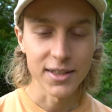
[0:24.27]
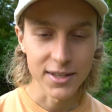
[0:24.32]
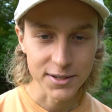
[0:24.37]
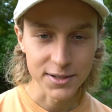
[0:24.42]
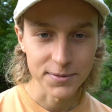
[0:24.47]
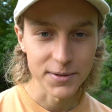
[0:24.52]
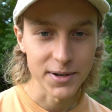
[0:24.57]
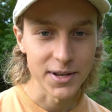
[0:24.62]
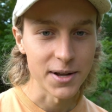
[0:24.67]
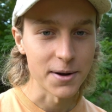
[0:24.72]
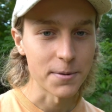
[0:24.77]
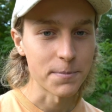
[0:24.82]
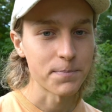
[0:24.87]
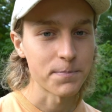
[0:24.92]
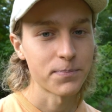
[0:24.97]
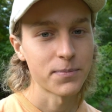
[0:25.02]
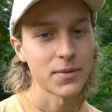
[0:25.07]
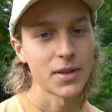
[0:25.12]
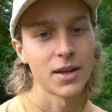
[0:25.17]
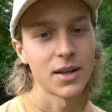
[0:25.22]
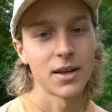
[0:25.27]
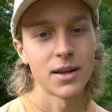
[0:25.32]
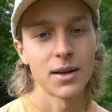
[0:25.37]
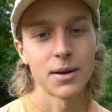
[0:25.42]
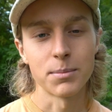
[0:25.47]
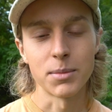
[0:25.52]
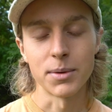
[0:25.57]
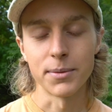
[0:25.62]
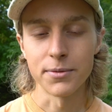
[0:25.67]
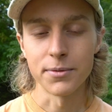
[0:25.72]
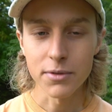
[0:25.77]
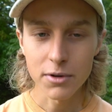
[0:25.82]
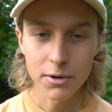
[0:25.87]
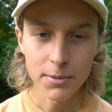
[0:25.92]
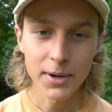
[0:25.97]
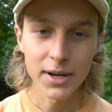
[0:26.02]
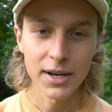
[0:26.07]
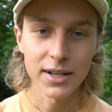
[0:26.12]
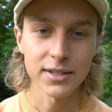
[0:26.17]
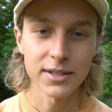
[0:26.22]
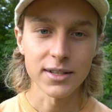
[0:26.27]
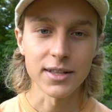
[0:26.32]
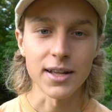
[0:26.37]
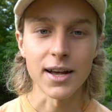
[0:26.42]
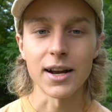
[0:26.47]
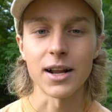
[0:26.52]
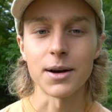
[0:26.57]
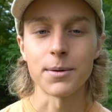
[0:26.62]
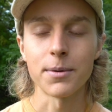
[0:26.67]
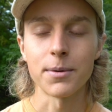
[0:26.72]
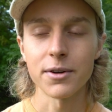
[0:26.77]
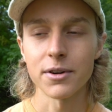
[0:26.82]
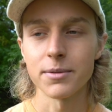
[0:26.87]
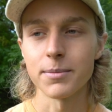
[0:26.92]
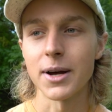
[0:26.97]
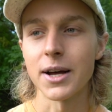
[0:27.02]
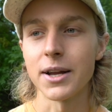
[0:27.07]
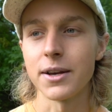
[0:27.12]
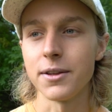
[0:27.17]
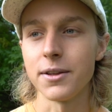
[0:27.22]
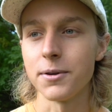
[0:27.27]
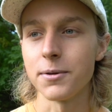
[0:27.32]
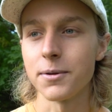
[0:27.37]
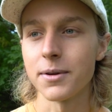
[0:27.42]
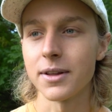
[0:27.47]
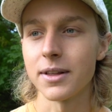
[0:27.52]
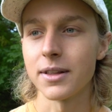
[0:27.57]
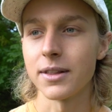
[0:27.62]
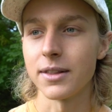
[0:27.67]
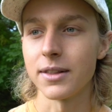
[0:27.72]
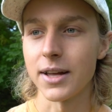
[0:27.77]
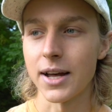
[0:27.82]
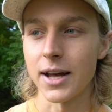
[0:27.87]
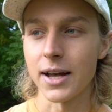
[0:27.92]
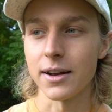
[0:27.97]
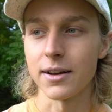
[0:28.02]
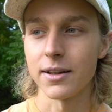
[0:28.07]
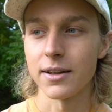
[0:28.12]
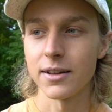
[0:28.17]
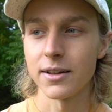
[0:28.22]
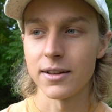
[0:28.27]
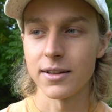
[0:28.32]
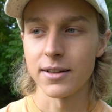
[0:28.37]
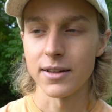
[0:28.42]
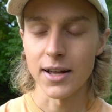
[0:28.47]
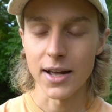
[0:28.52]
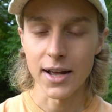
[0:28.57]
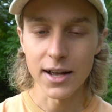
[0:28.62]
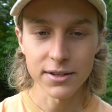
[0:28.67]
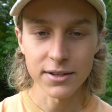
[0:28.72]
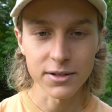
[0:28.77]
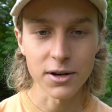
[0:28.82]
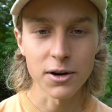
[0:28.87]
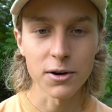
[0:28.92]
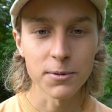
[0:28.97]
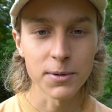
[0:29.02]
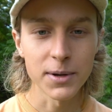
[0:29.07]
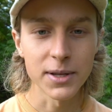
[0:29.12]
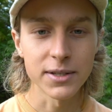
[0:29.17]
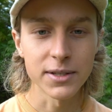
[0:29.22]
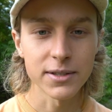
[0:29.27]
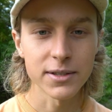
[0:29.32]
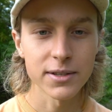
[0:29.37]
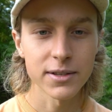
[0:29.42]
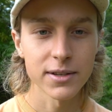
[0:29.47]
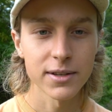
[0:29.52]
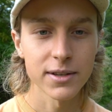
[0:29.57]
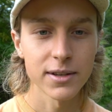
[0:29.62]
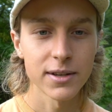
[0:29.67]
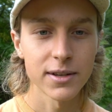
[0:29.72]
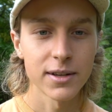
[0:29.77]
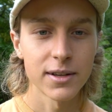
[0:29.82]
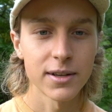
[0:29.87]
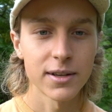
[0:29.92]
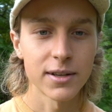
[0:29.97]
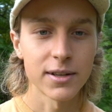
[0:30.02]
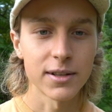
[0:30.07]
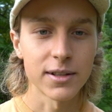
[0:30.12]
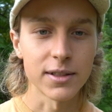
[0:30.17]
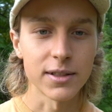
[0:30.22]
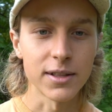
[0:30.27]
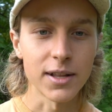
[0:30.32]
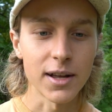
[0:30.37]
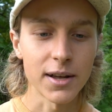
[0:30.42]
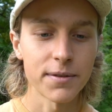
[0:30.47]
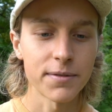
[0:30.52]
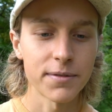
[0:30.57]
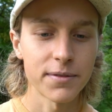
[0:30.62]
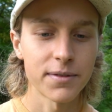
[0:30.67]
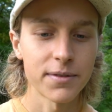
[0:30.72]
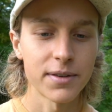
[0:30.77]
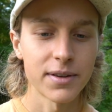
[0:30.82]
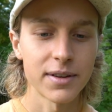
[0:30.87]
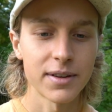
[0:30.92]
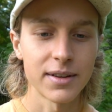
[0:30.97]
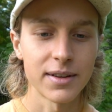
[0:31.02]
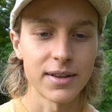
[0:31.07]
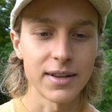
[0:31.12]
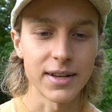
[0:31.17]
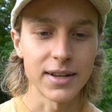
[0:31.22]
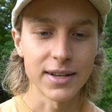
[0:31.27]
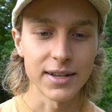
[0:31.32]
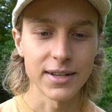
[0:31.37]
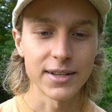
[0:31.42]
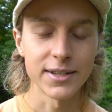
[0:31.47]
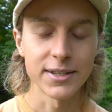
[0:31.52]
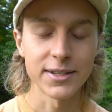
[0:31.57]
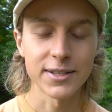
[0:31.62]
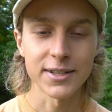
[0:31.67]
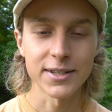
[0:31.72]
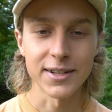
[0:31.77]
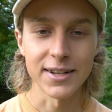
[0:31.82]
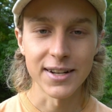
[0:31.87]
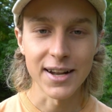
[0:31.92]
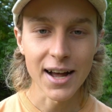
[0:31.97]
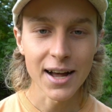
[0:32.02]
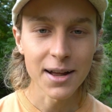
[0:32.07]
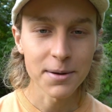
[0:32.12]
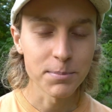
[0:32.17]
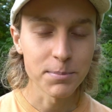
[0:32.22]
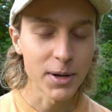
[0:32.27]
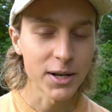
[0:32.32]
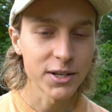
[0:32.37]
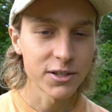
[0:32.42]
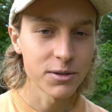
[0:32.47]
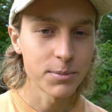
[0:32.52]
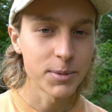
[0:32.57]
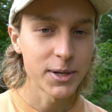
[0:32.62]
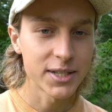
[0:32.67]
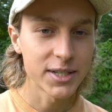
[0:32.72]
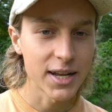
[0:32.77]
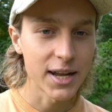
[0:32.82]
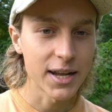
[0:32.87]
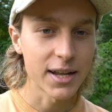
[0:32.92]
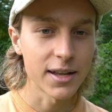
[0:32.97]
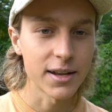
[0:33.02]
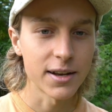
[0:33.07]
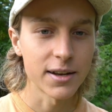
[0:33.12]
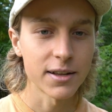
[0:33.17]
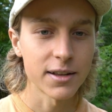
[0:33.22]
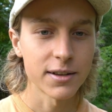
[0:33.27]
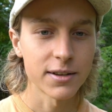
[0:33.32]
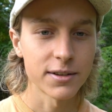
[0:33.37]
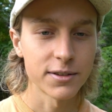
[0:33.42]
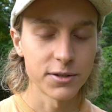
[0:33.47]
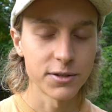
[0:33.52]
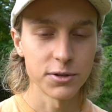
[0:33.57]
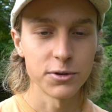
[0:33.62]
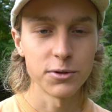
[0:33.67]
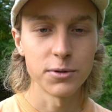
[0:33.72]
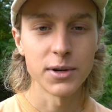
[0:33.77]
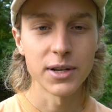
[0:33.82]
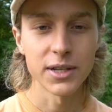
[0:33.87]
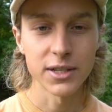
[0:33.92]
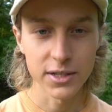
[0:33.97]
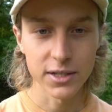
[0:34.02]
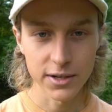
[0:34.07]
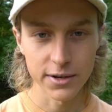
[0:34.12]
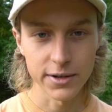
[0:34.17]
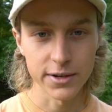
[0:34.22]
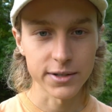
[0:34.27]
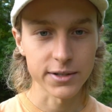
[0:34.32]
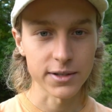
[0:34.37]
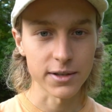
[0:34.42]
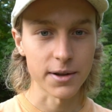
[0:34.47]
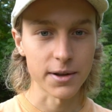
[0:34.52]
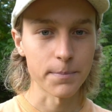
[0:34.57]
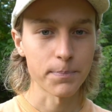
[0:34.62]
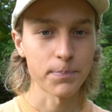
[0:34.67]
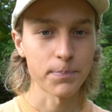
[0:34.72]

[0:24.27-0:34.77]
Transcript: this video. But before we get into that, I want to remind you that, as always, life is not meant to be taken too seriously.